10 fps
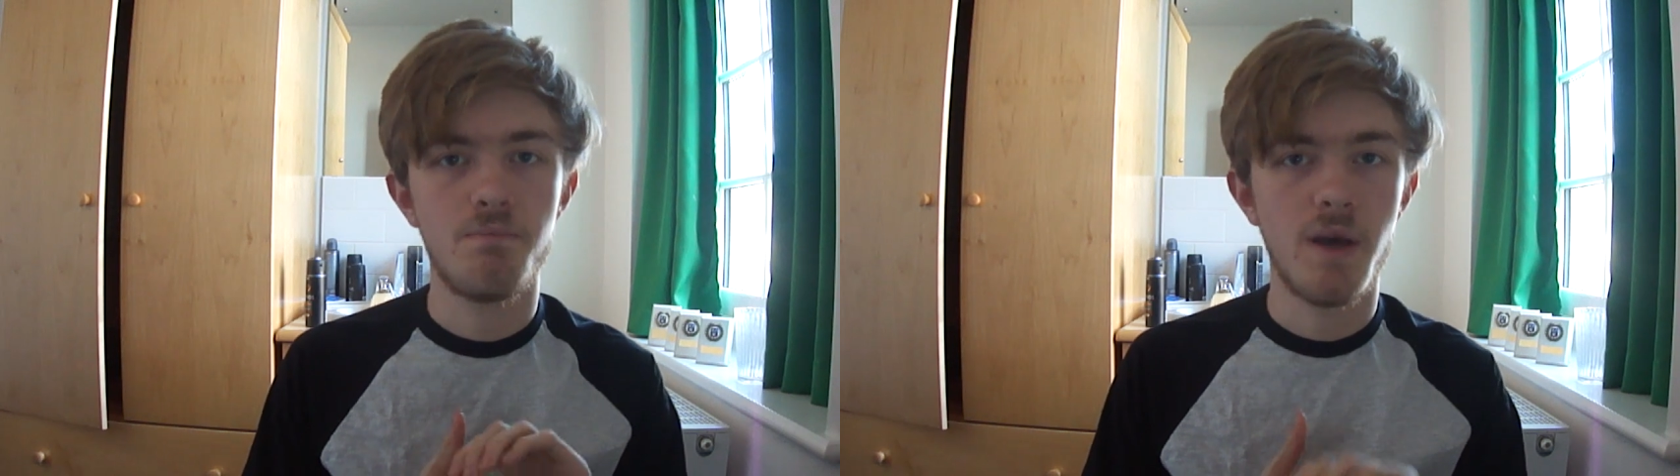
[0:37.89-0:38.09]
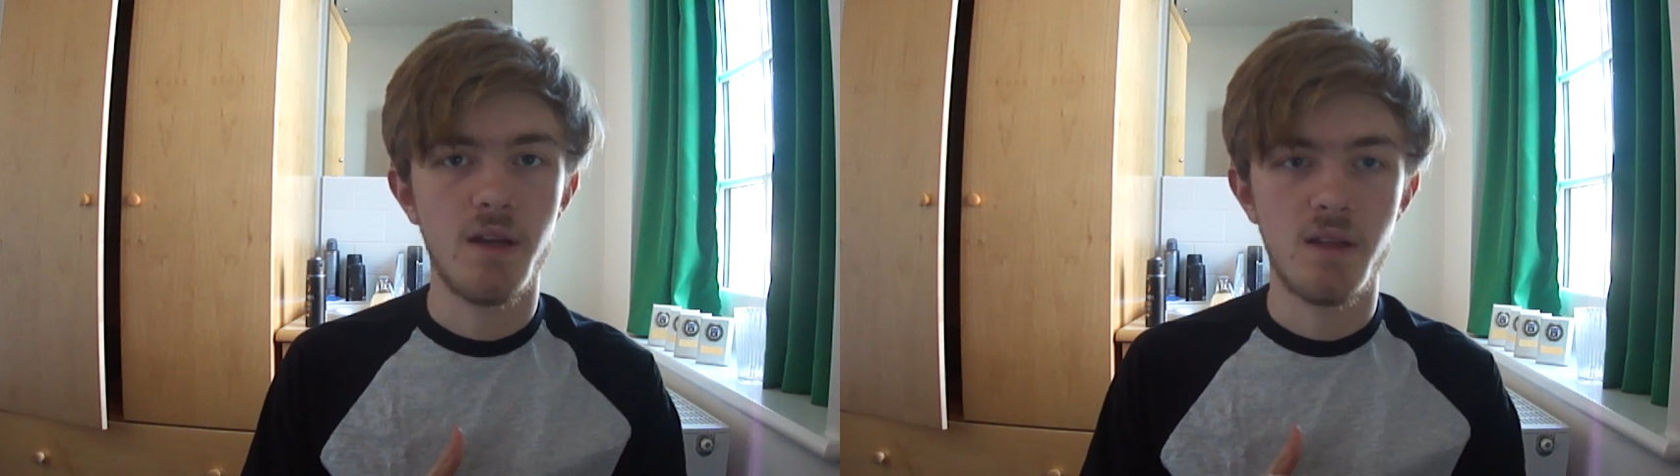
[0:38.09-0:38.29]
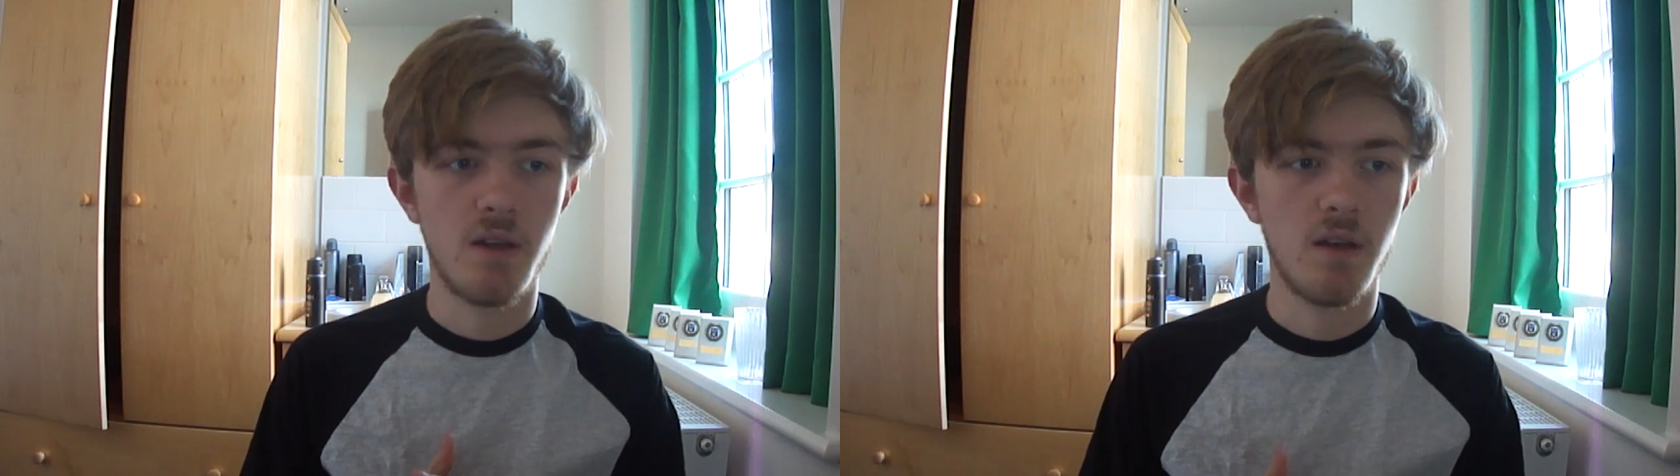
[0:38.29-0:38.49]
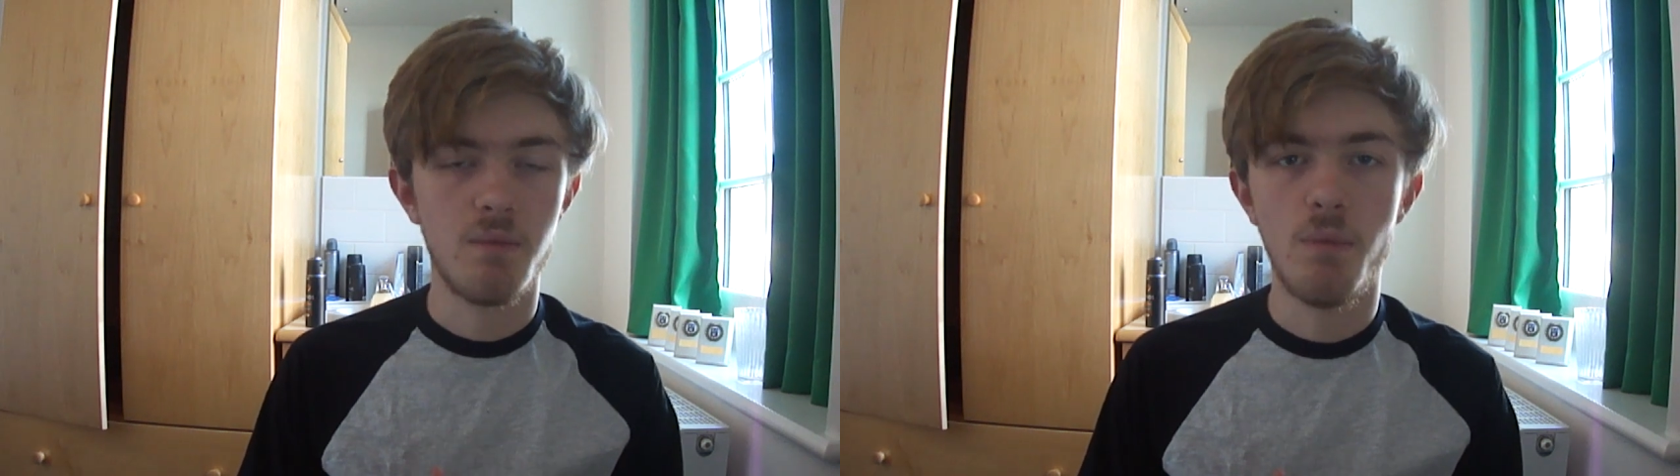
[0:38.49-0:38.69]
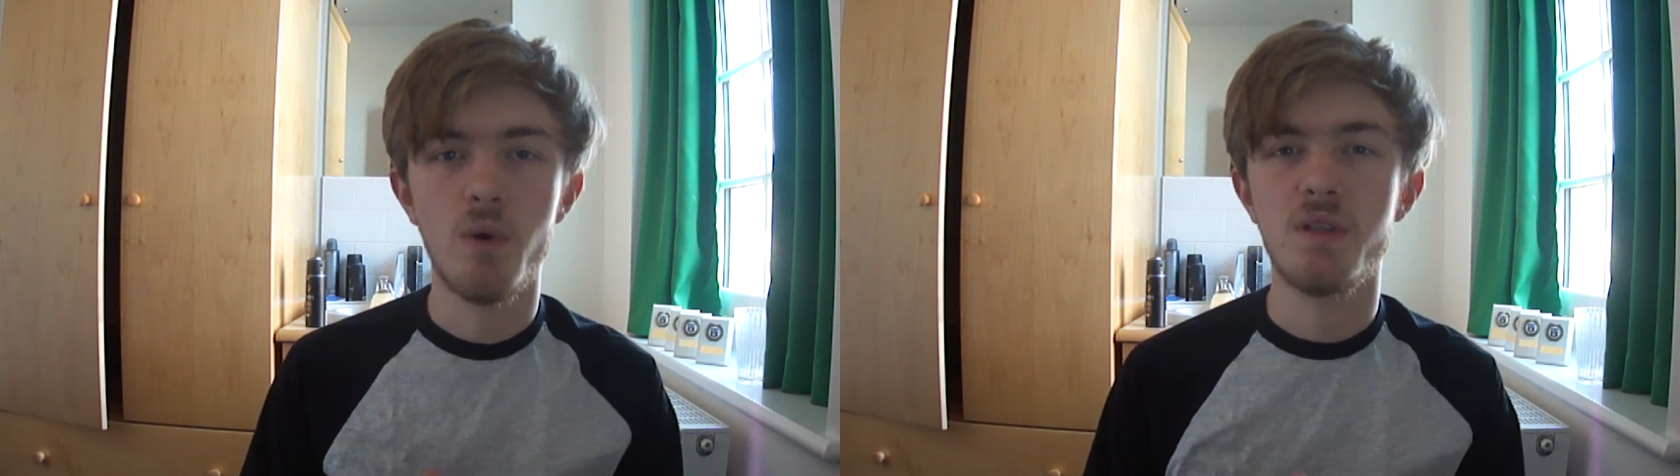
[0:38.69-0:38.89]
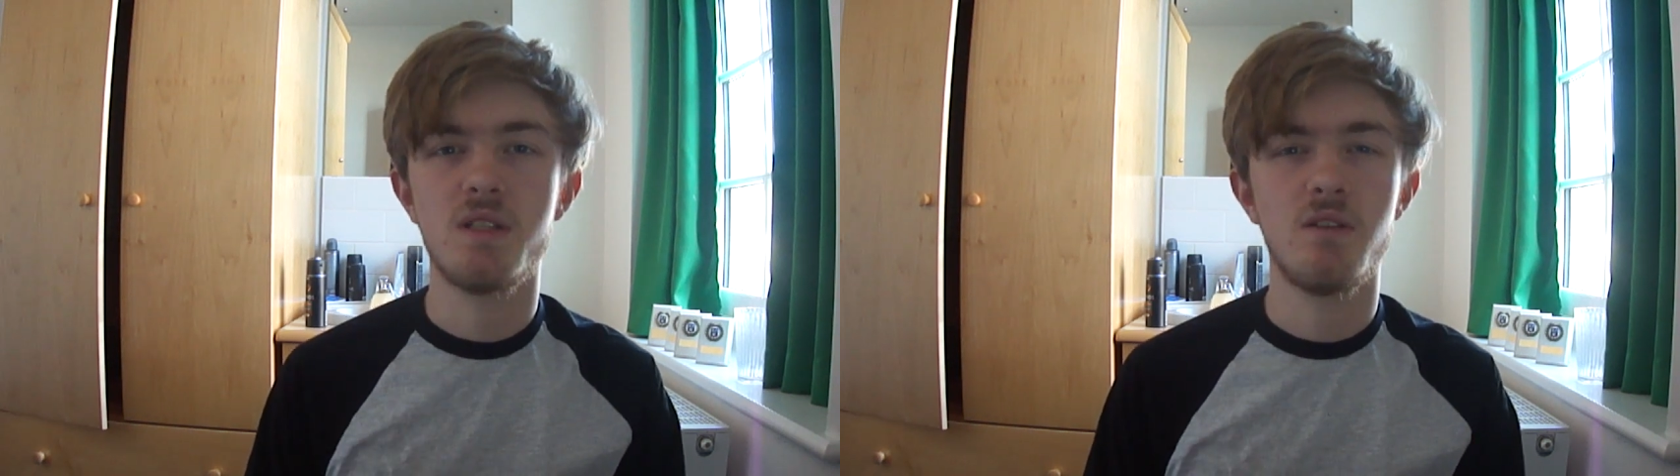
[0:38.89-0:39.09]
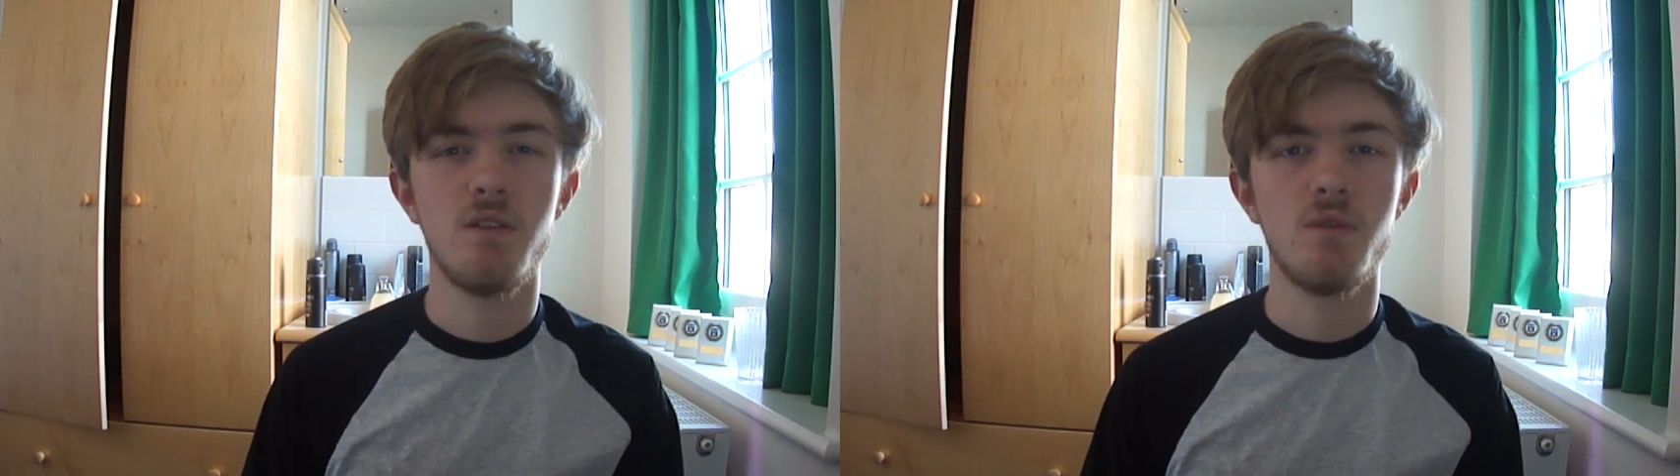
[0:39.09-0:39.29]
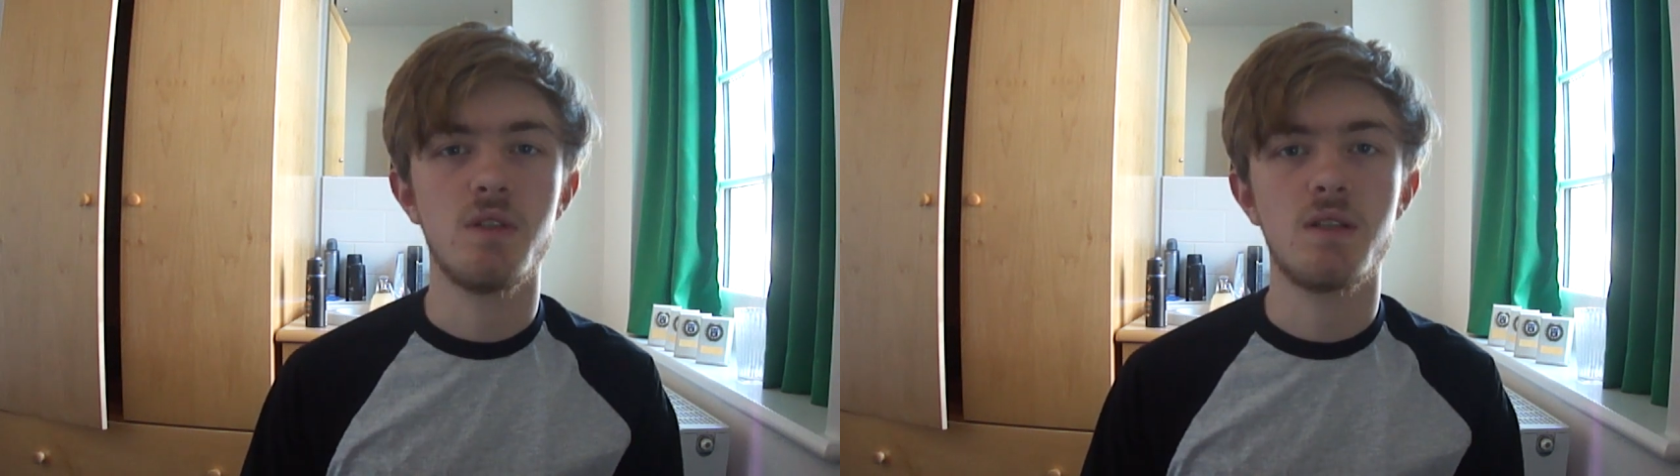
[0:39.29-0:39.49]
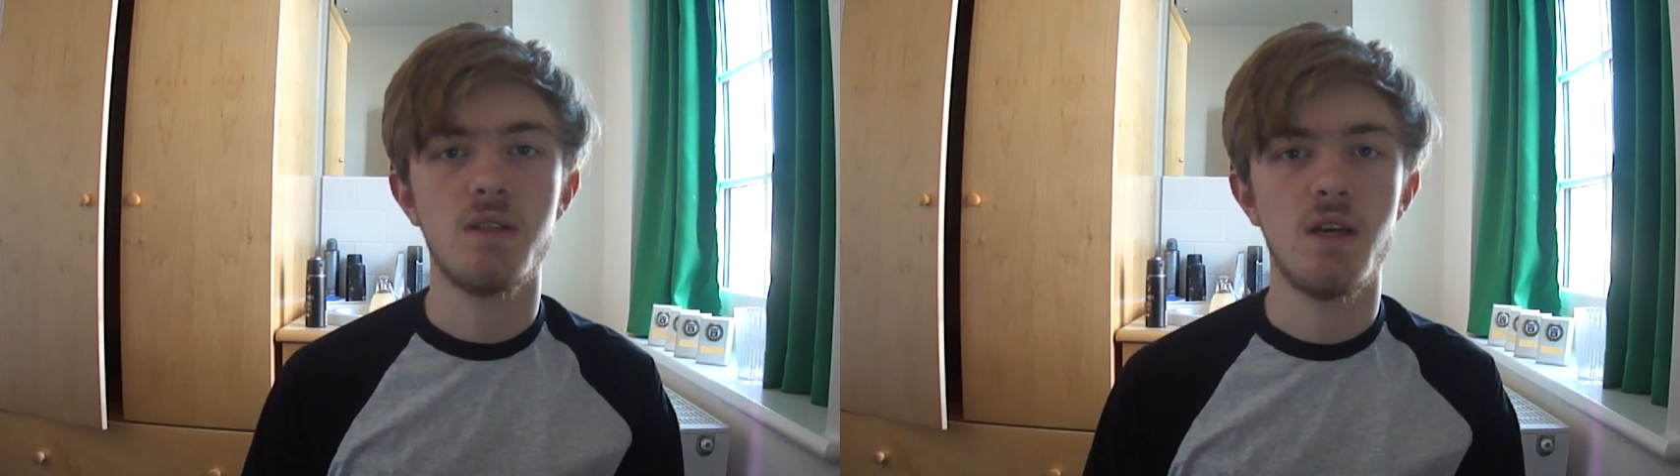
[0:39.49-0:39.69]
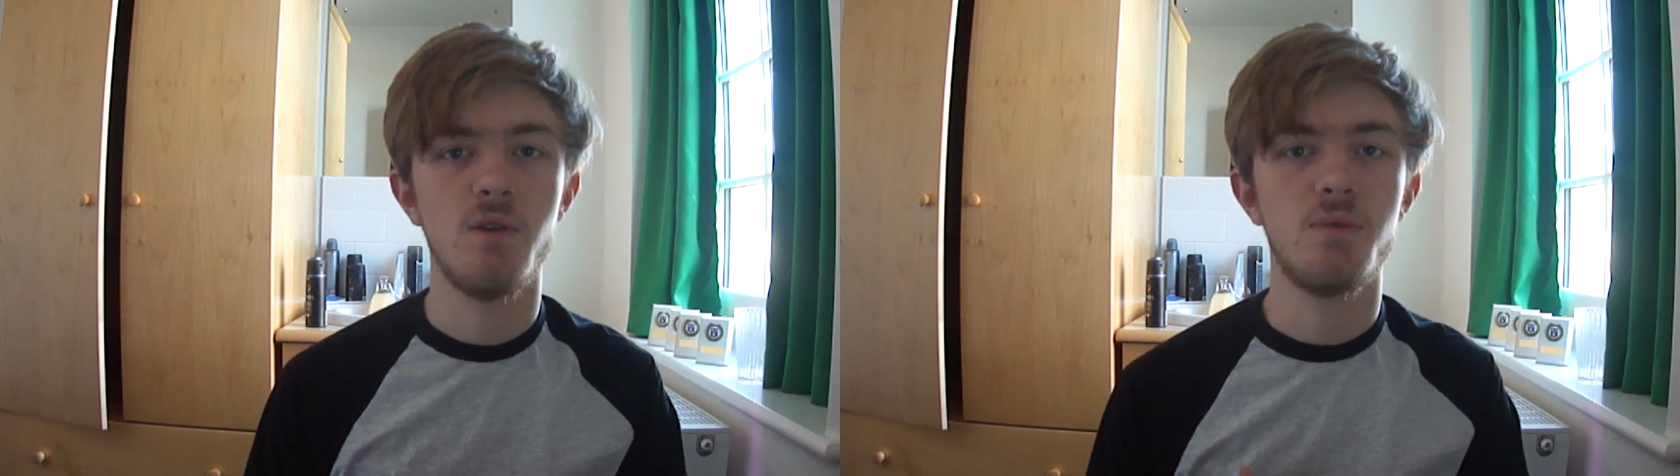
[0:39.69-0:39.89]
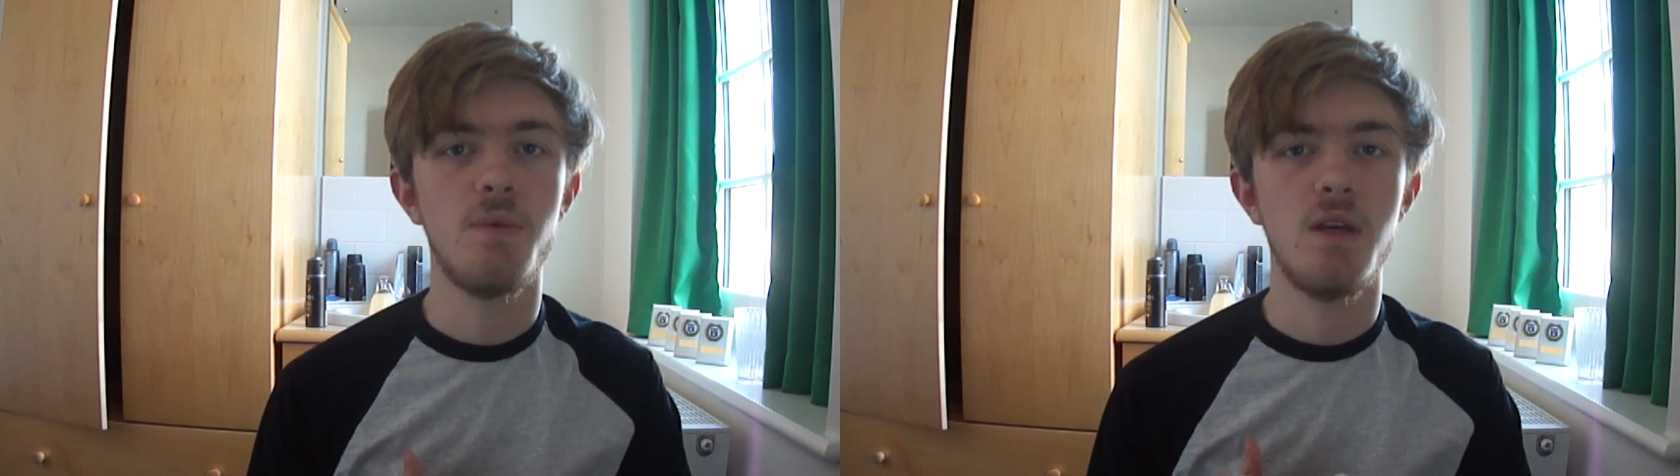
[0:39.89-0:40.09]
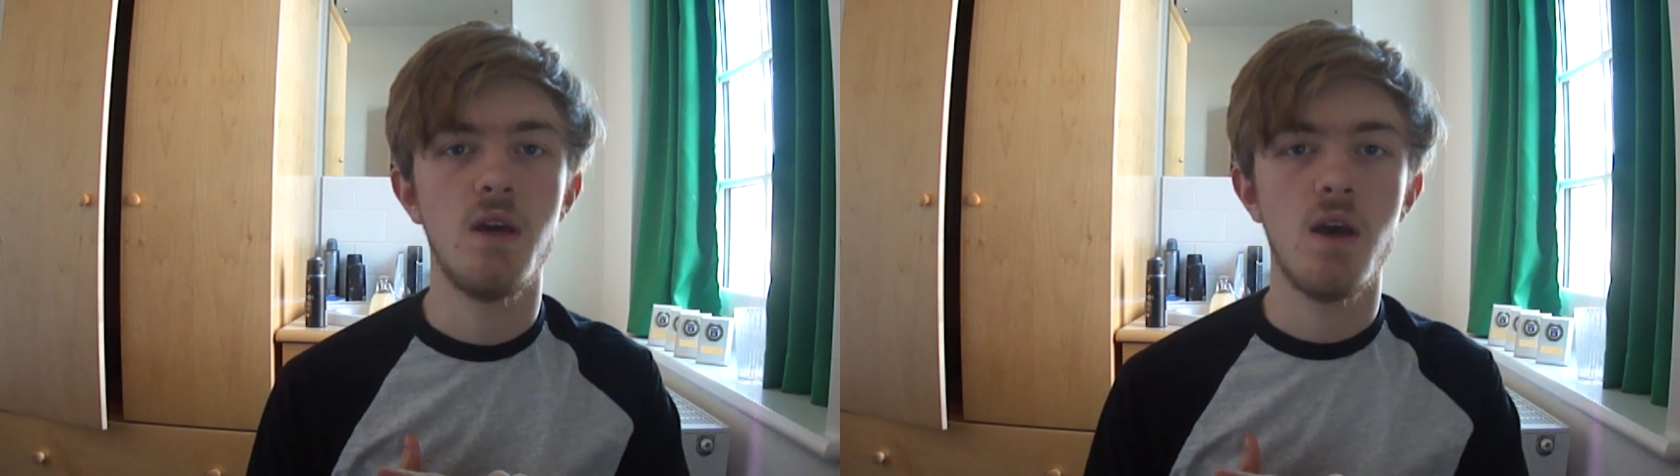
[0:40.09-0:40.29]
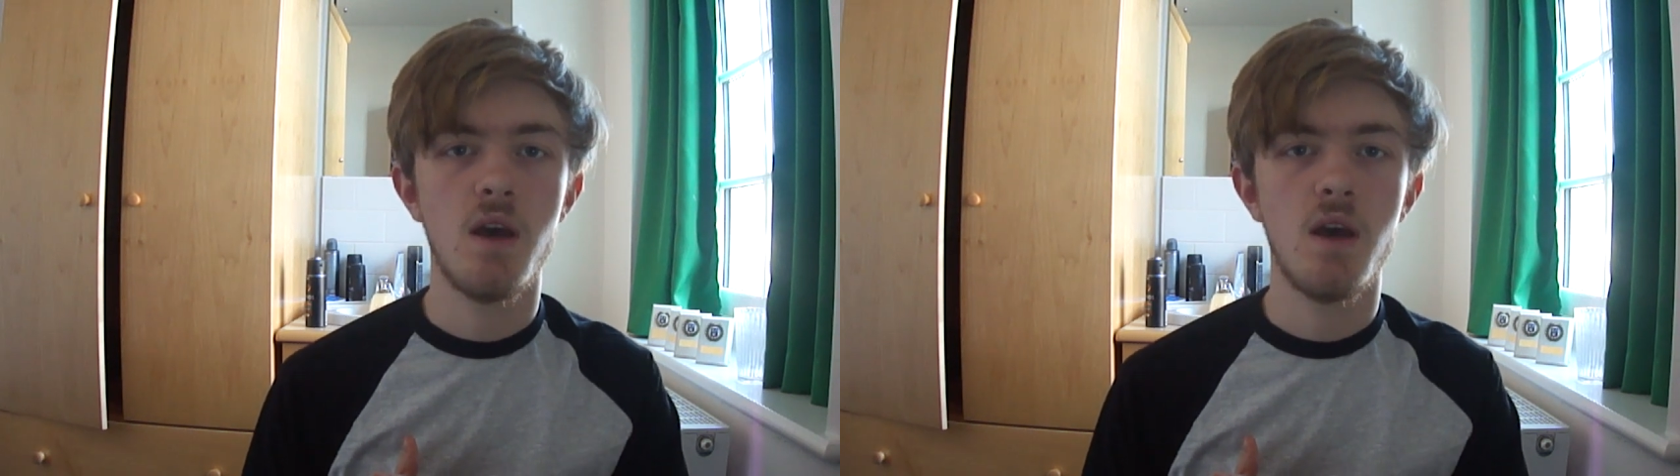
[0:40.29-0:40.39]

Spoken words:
better than like a bowl of cereal, just because it helps me